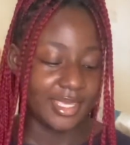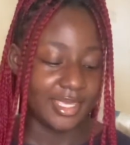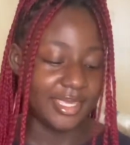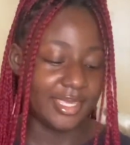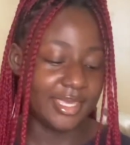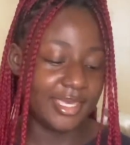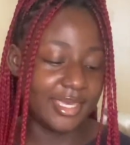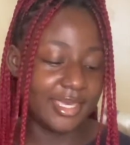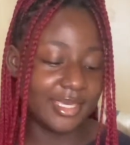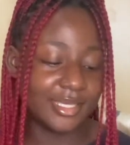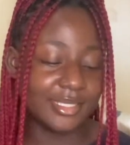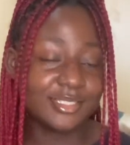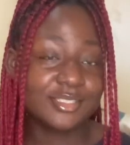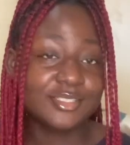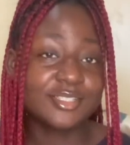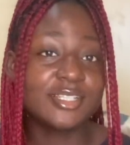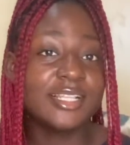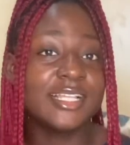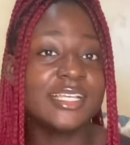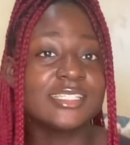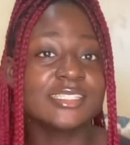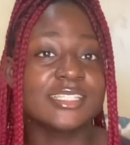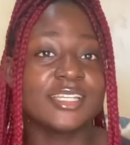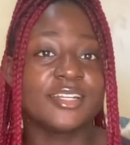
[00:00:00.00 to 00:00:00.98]
Yeah, so
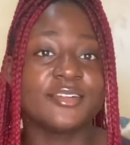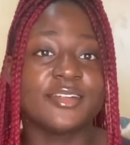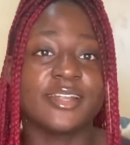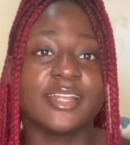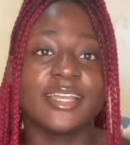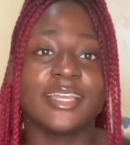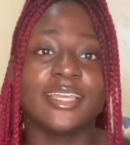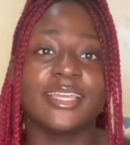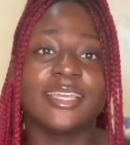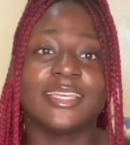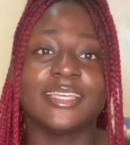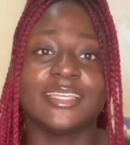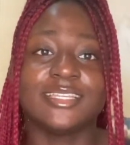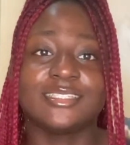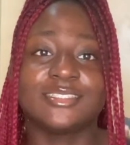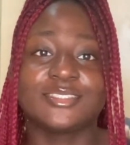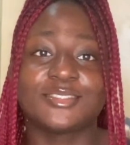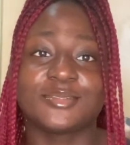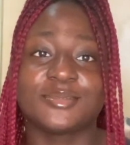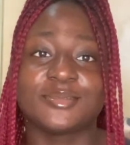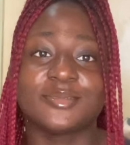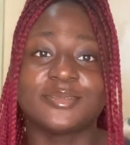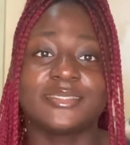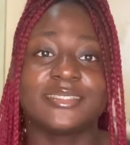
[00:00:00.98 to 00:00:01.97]
let's get right
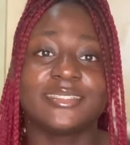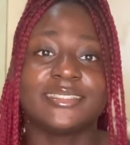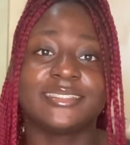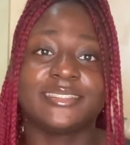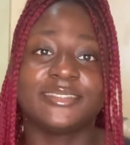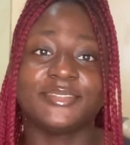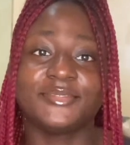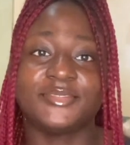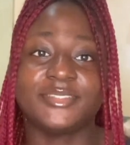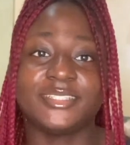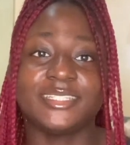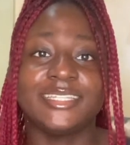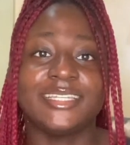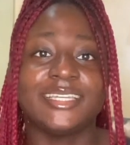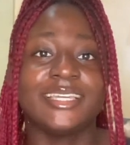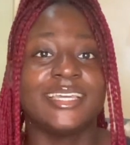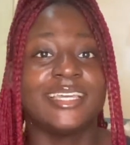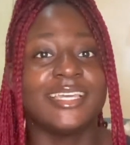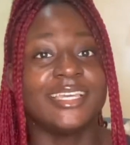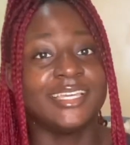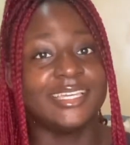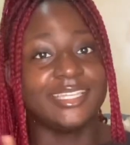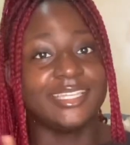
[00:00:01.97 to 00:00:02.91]
into the video.